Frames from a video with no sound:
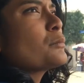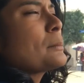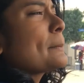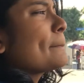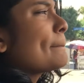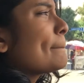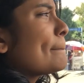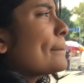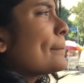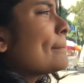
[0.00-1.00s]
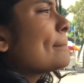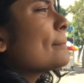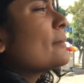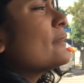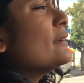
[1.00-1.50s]
freshly made, you know what I
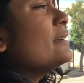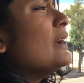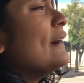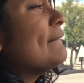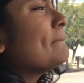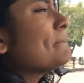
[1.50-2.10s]
mean? Reusing